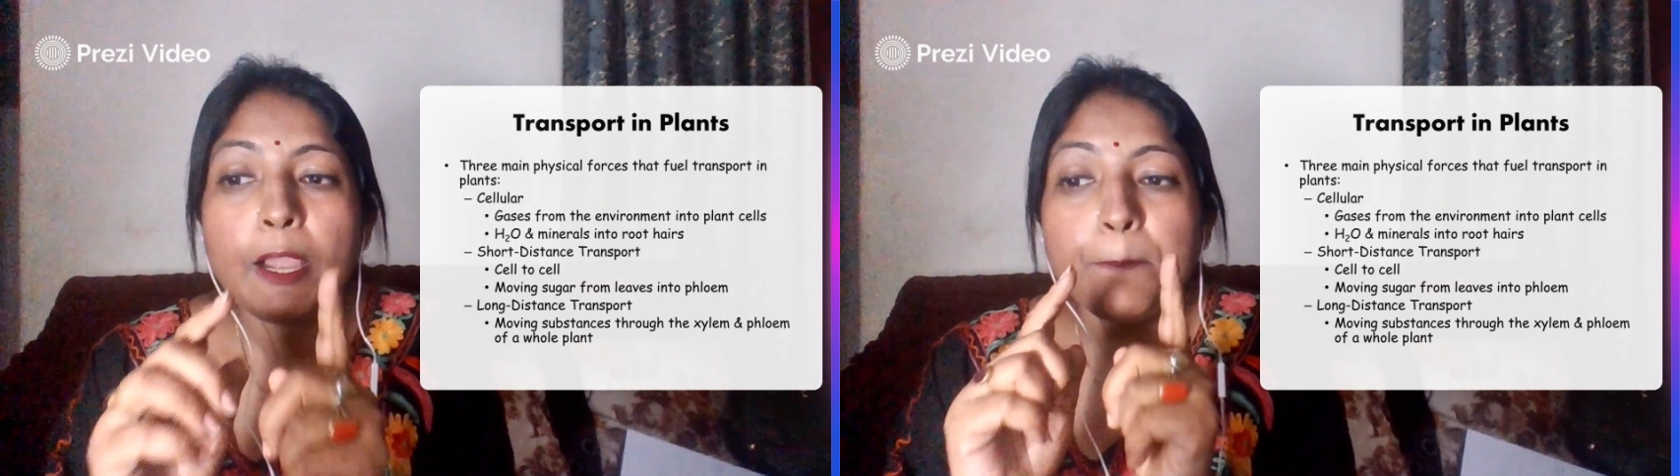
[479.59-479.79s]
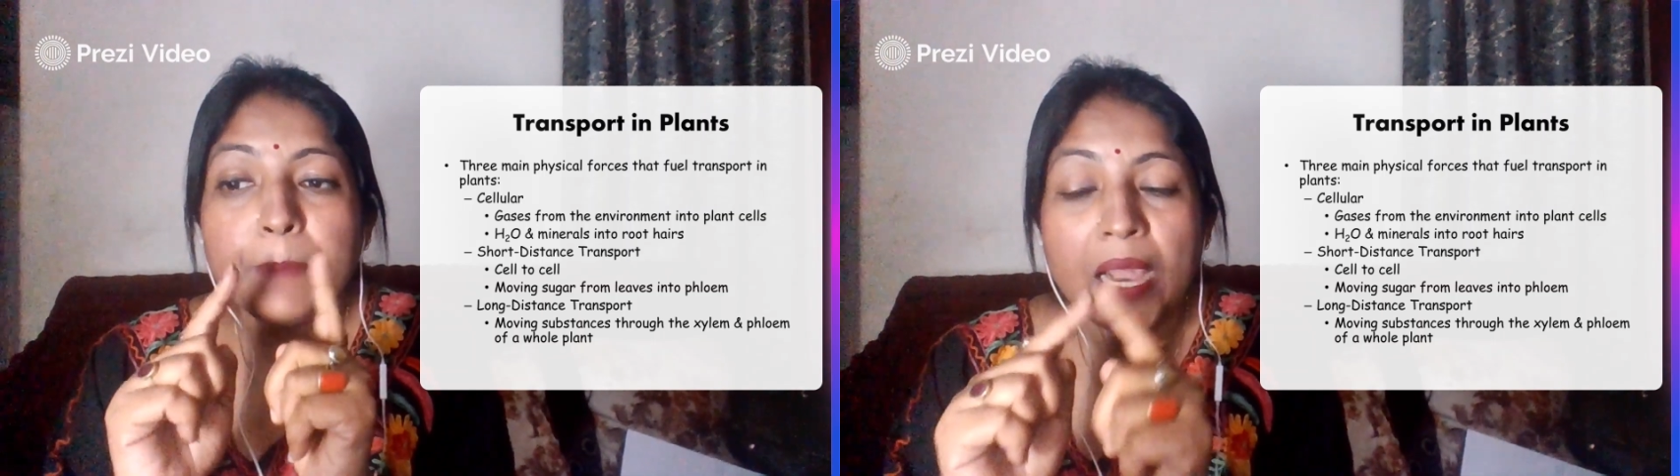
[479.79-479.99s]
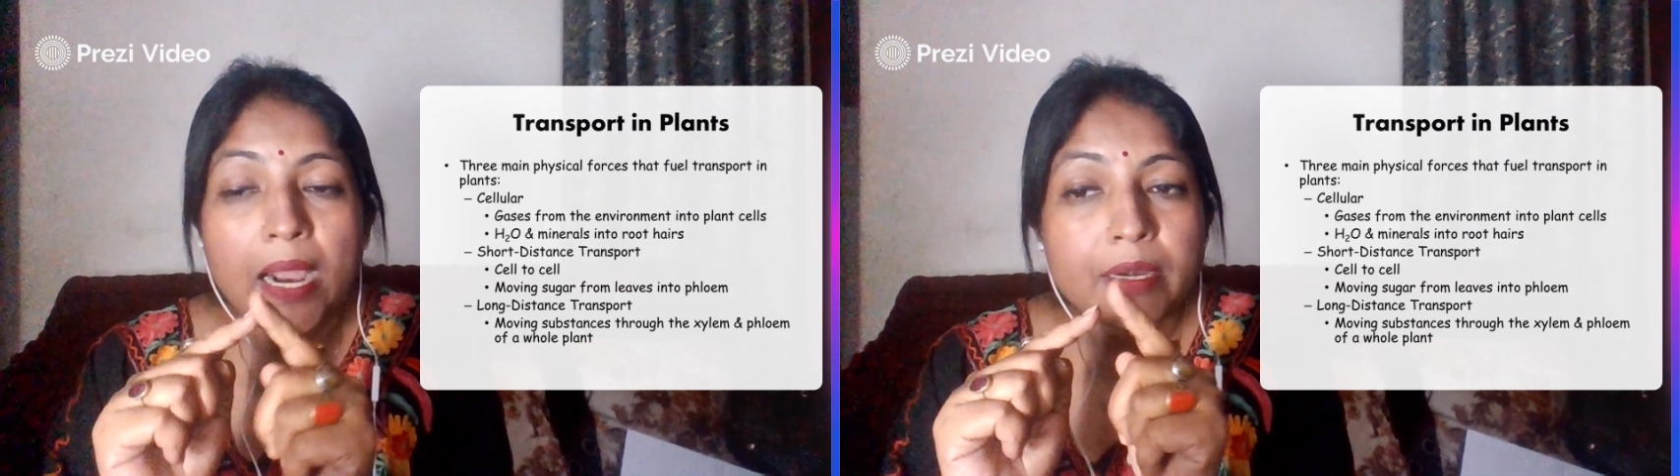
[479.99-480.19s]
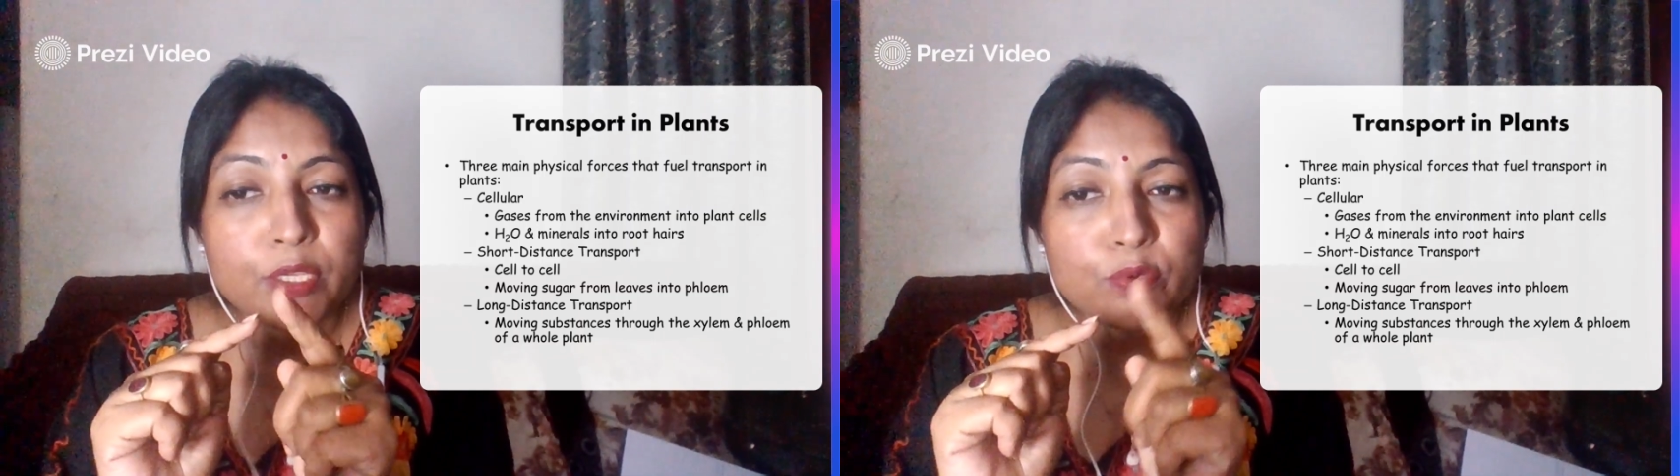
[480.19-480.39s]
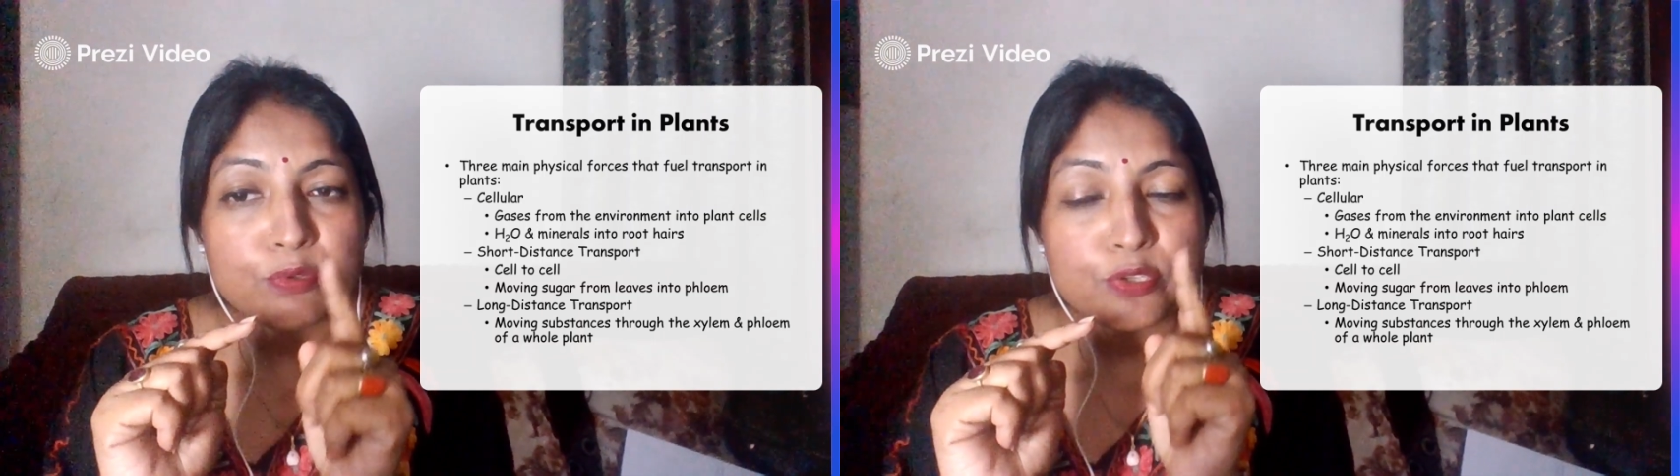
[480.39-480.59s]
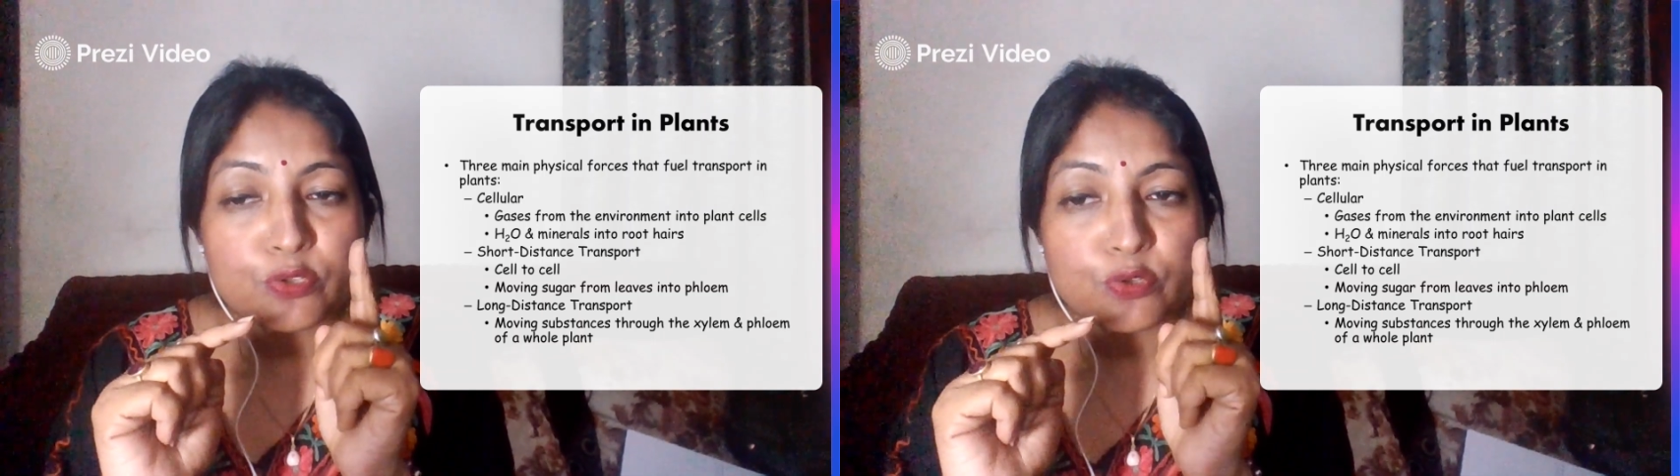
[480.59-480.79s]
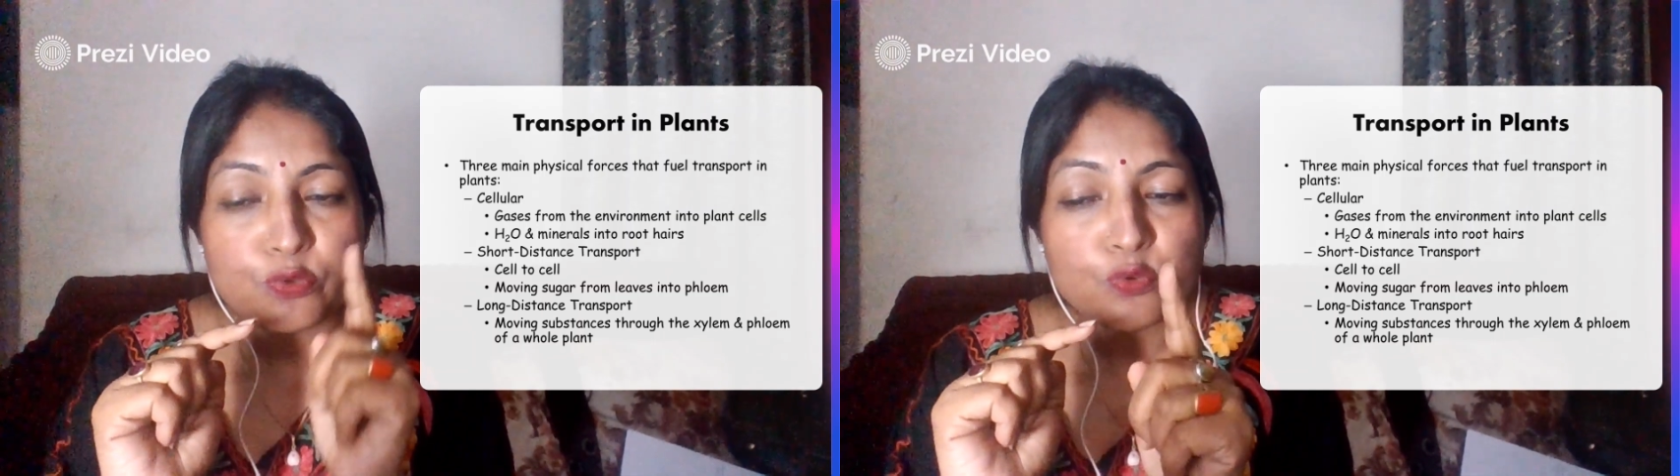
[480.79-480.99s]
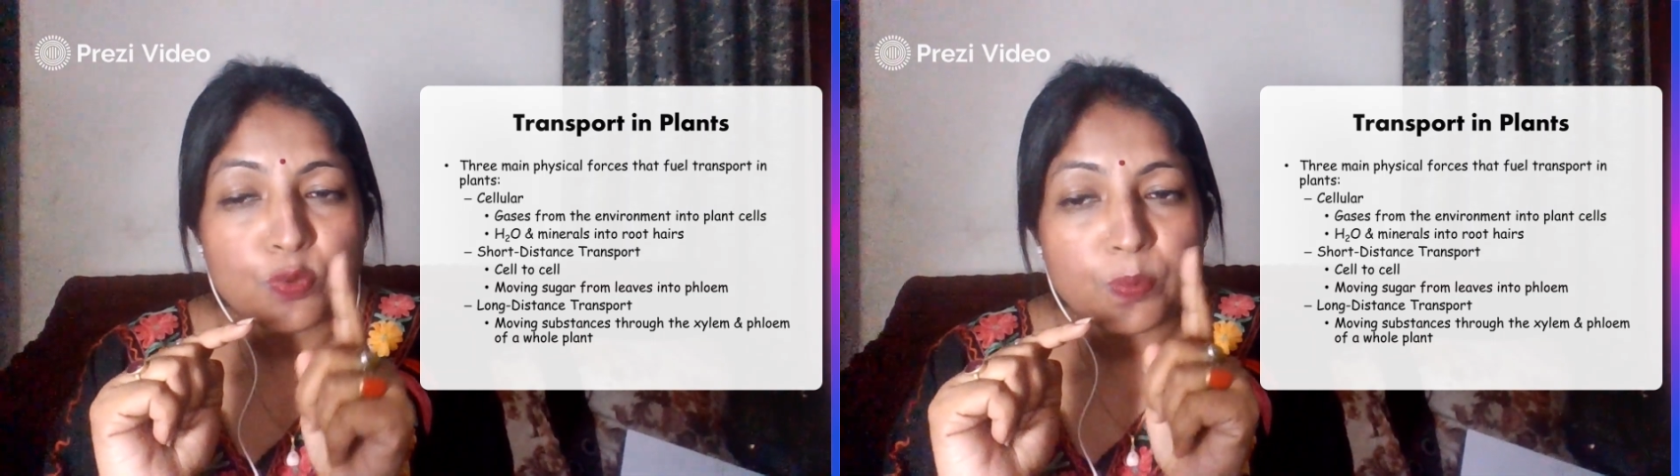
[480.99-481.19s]
Plant use
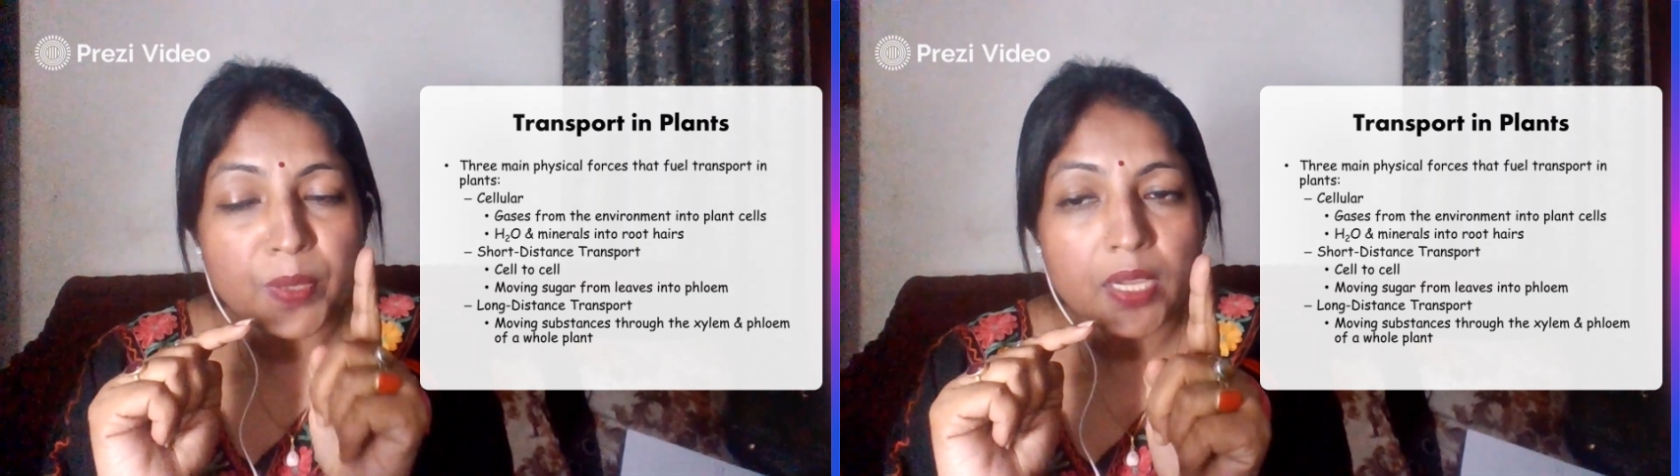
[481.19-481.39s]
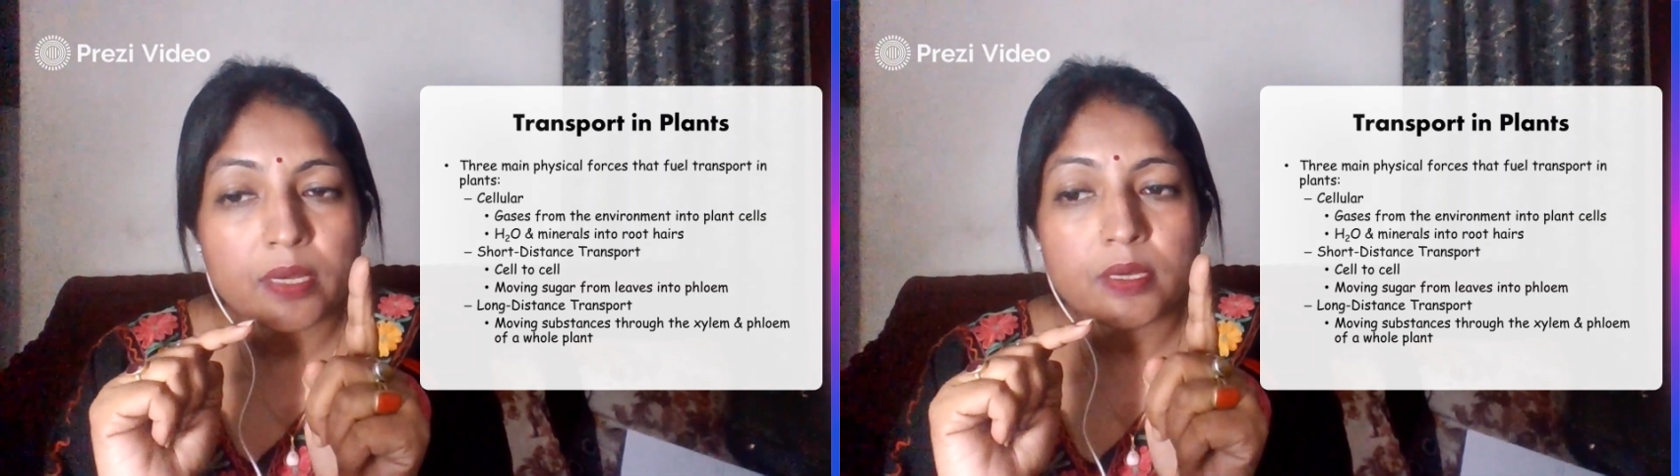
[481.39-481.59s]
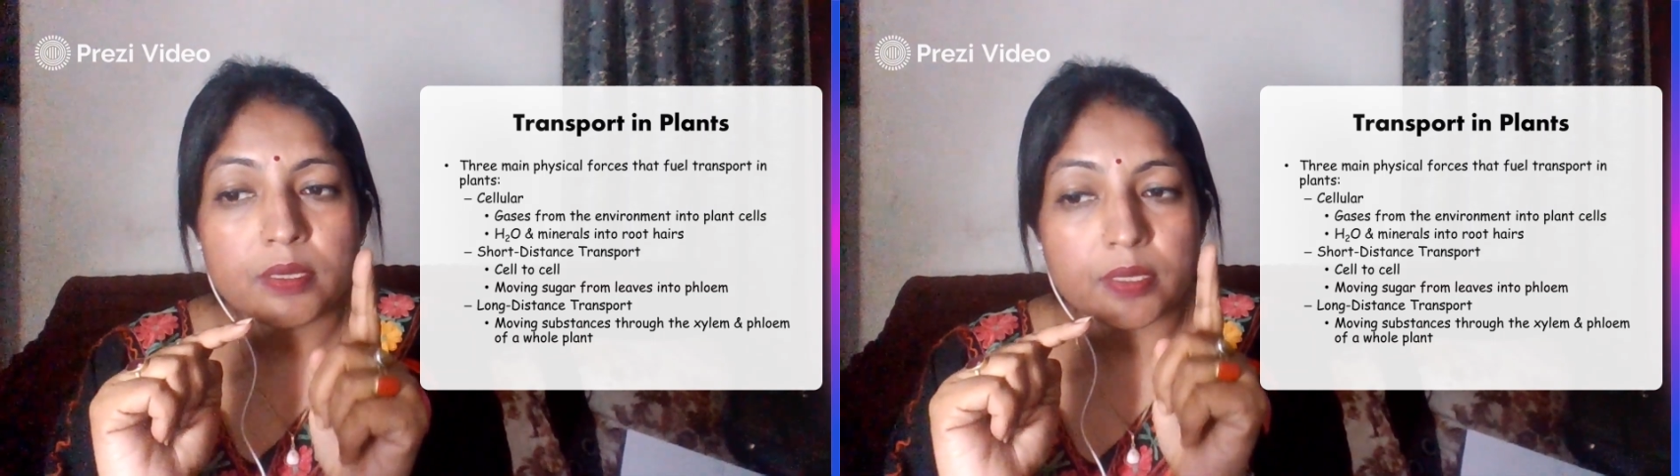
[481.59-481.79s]
two main